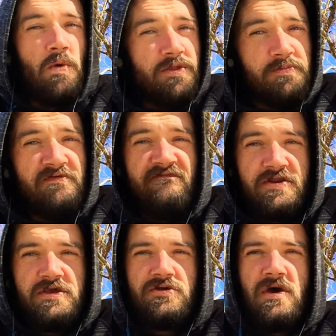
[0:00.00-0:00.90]
whether it be
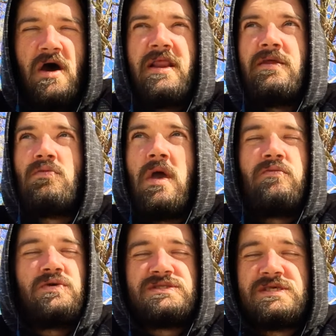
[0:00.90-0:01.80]
funny or not.
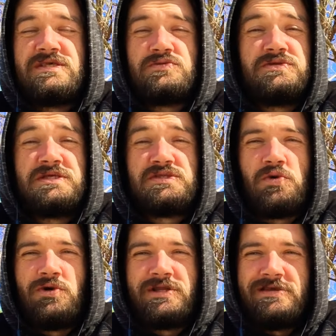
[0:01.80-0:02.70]
And we see this with
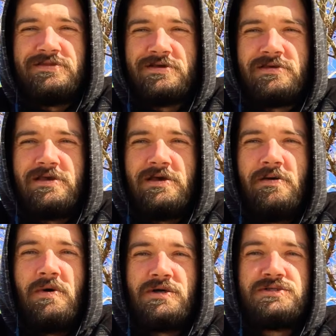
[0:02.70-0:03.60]
discord in the
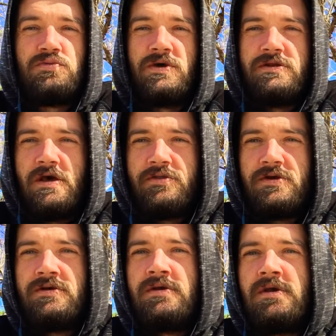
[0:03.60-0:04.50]
amongst one
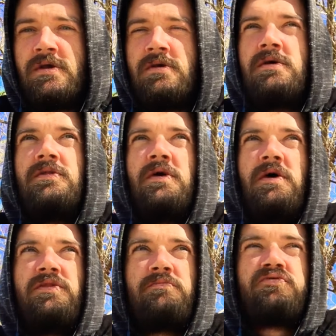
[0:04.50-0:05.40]
another,
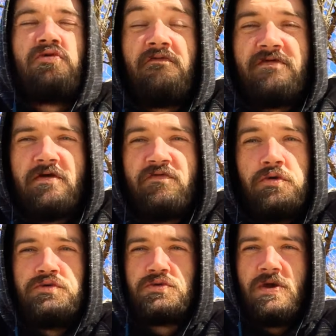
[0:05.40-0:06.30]
the proving of
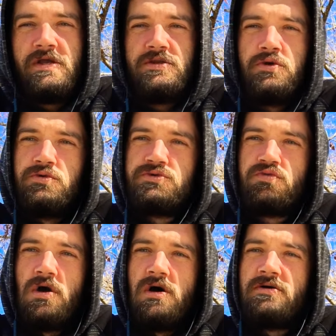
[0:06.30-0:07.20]
who's right and who's
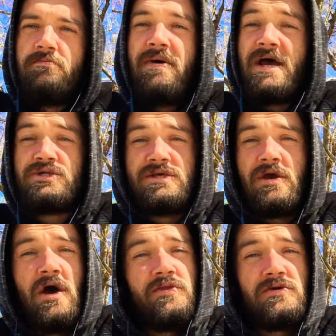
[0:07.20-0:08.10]
wrong,
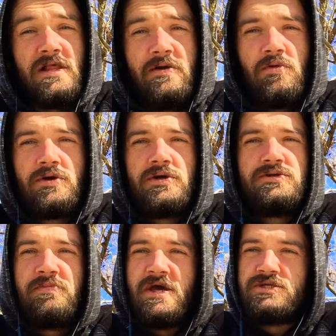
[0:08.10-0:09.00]
bashing other
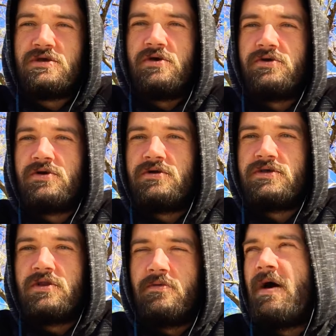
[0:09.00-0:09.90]
lightworkers, bashing other,
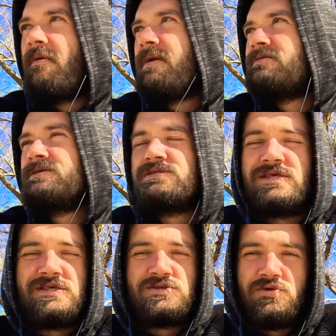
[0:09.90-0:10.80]
you know, I mainly
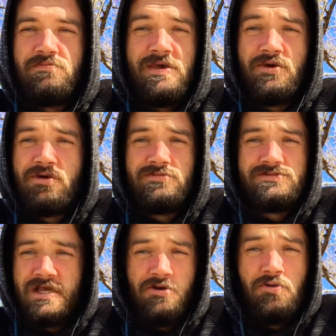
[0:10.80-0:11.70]
see this with big
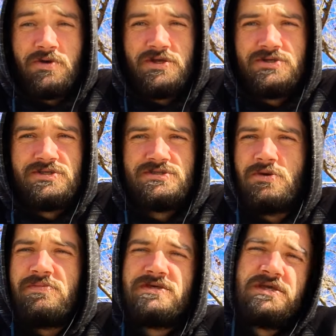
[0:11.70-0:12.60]
tarot readers.
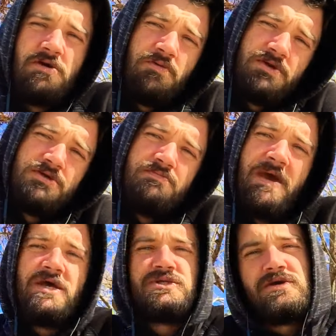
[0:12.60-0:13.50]
So big tarot readers
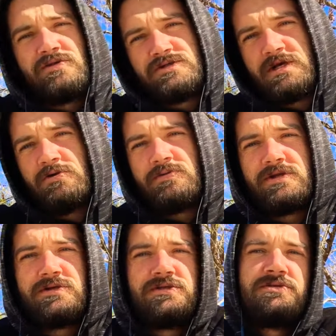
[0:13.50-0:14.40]
bashing other tarot
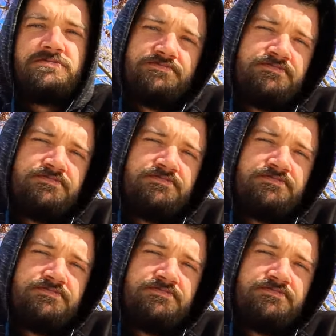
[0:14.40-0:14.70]
readers,